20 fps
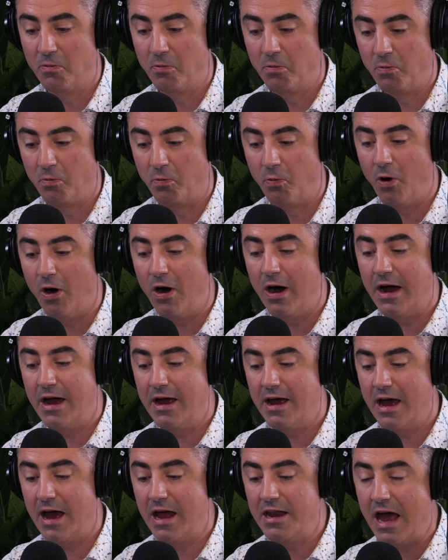
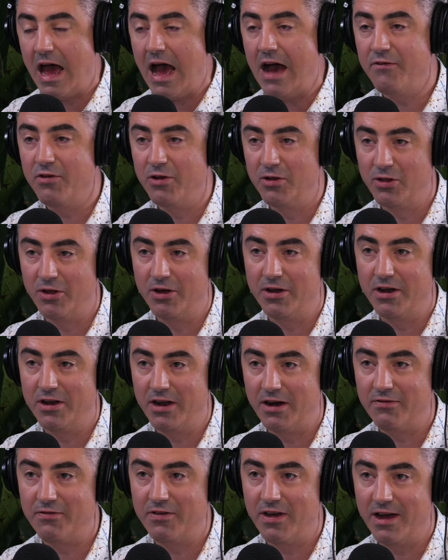Why and have you learned
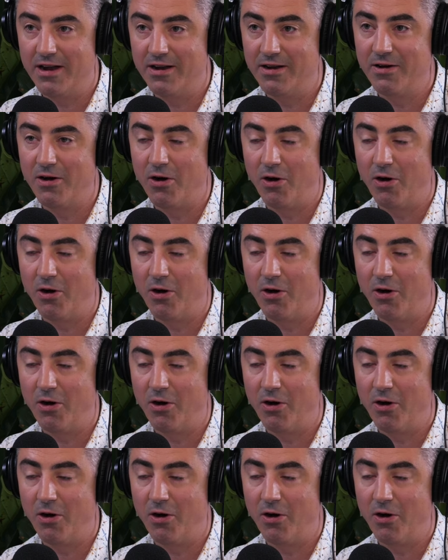enough yet